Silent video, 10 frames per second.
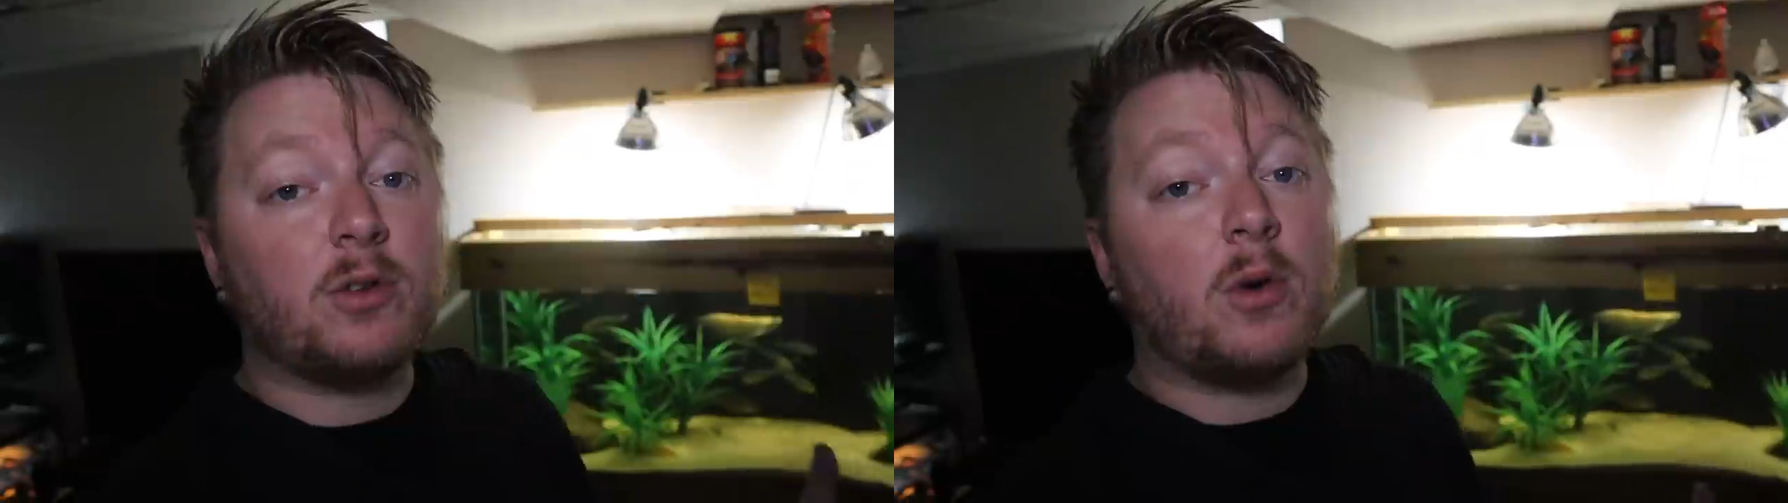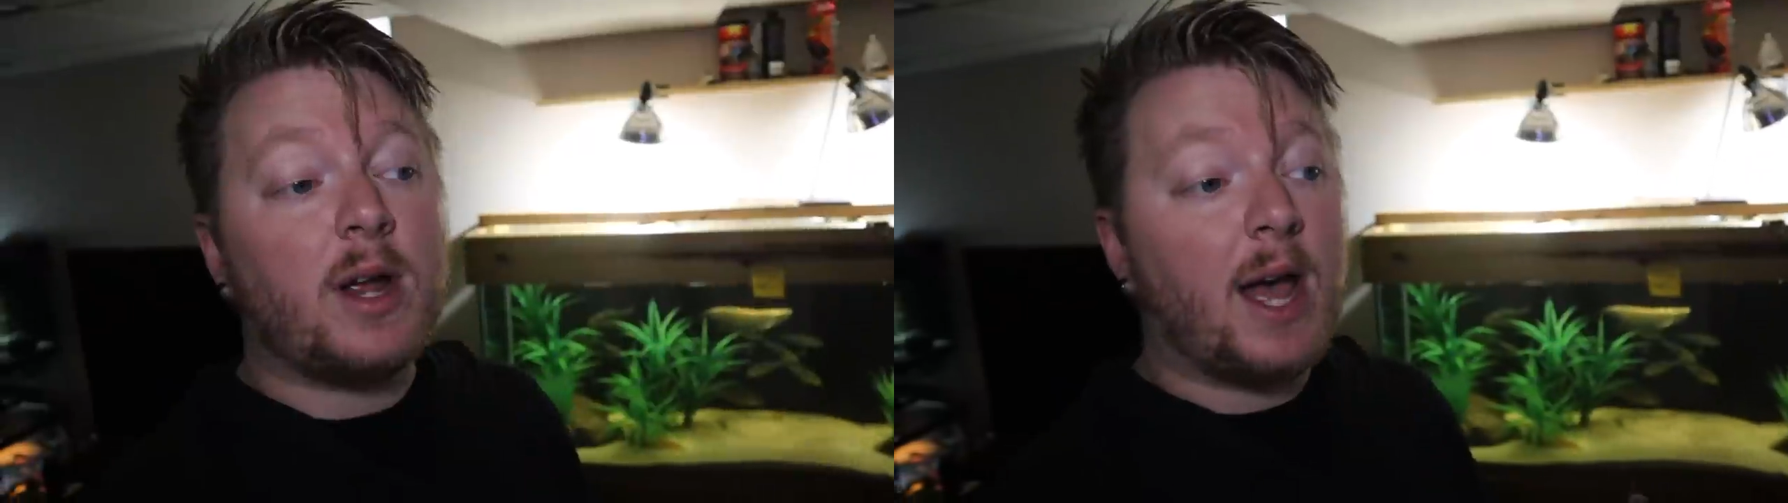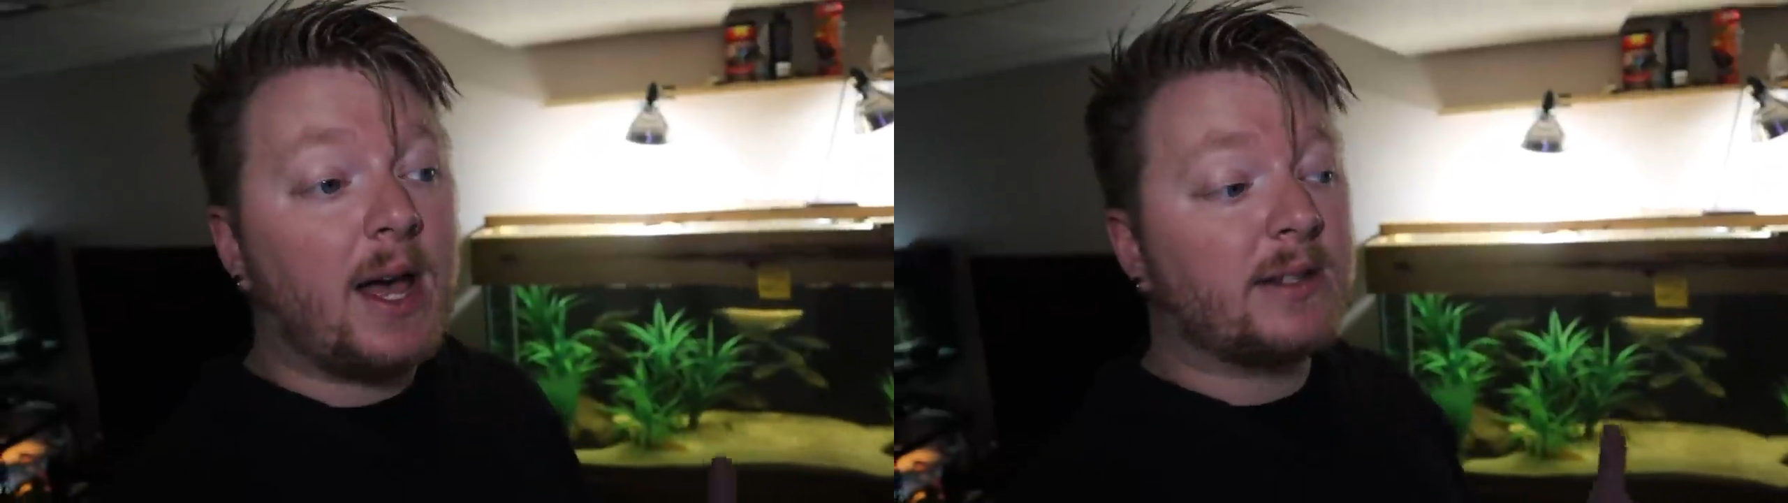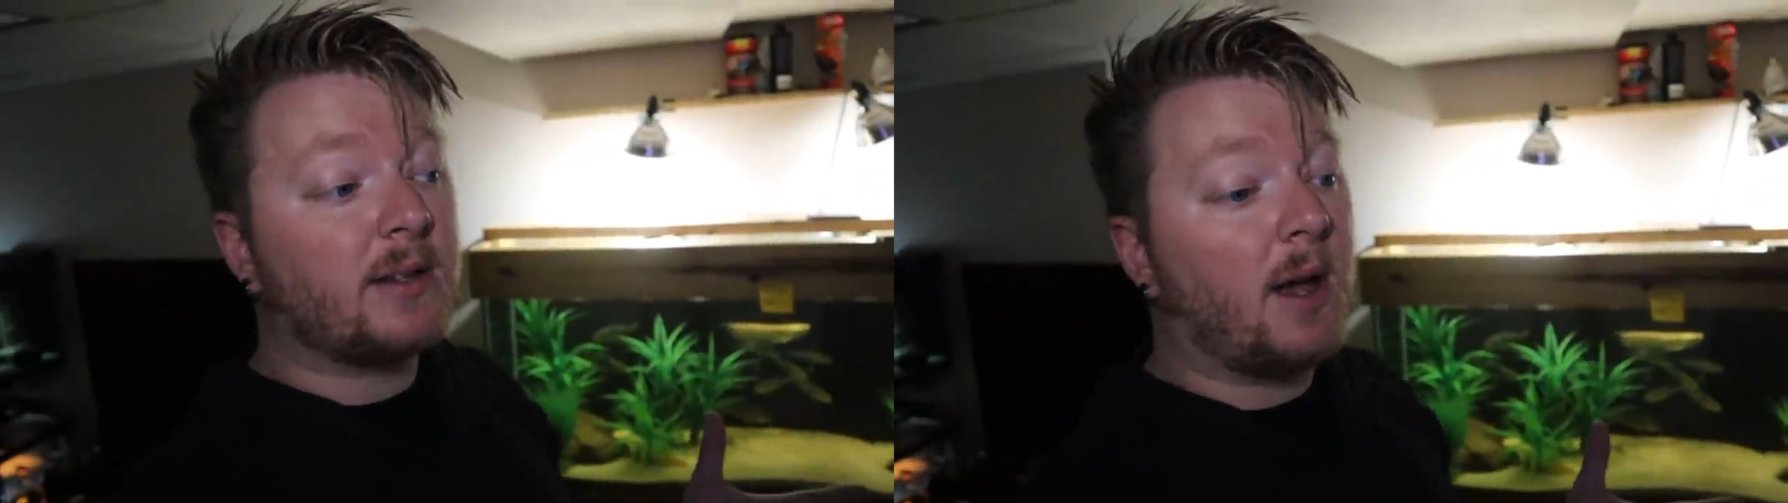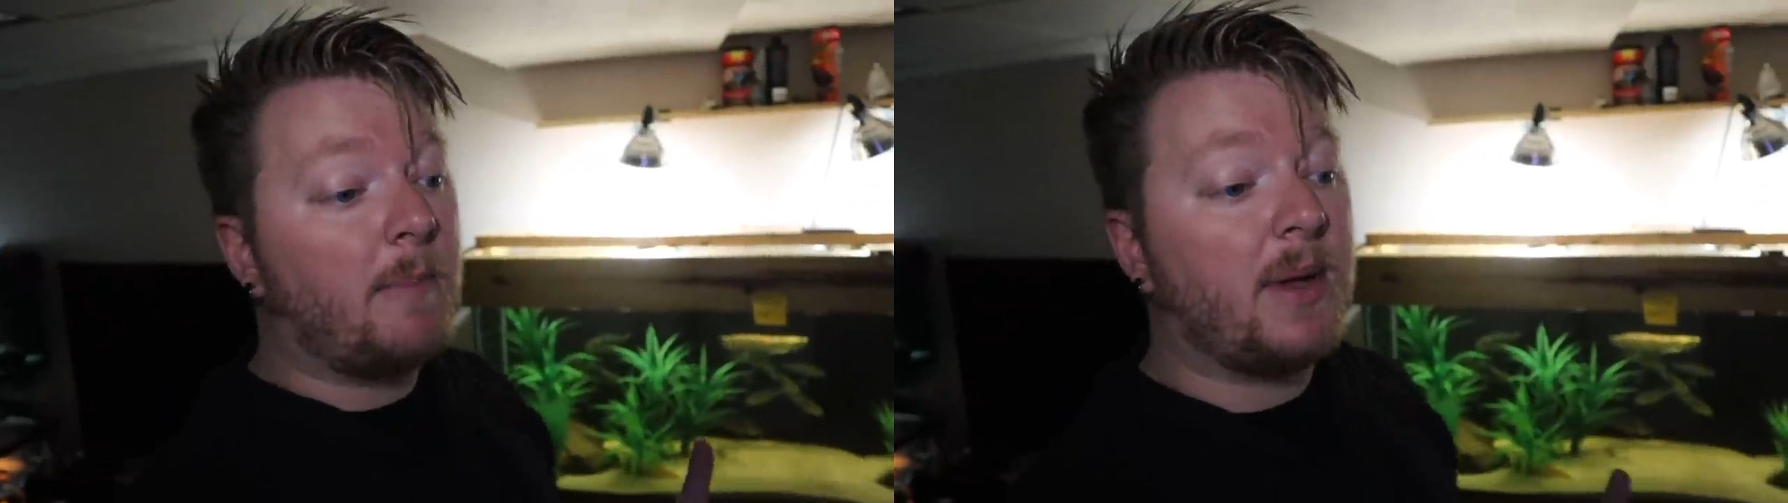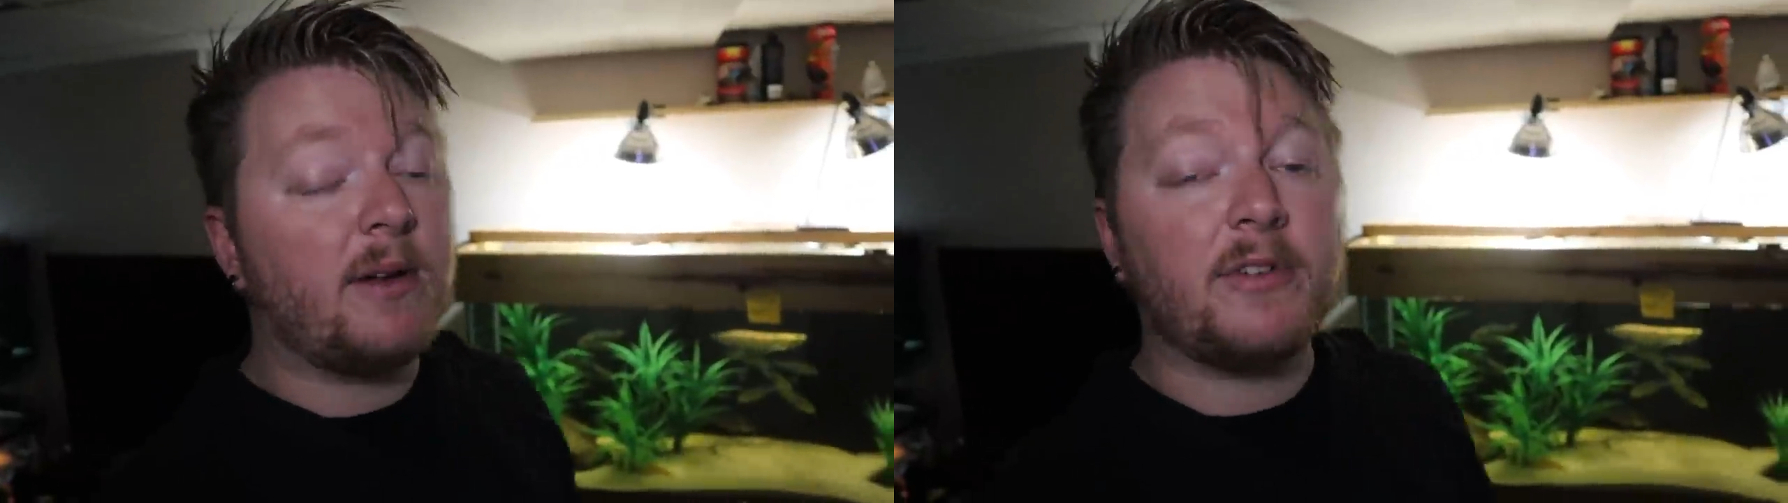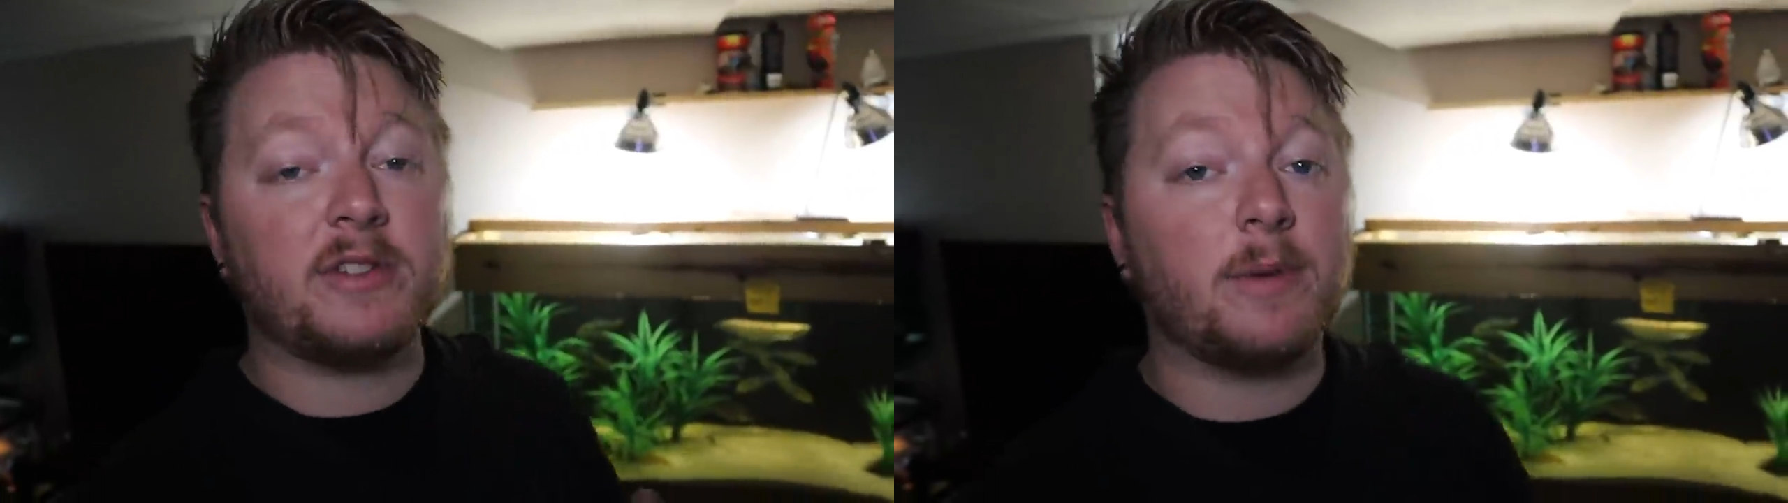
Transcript: story has a bit of a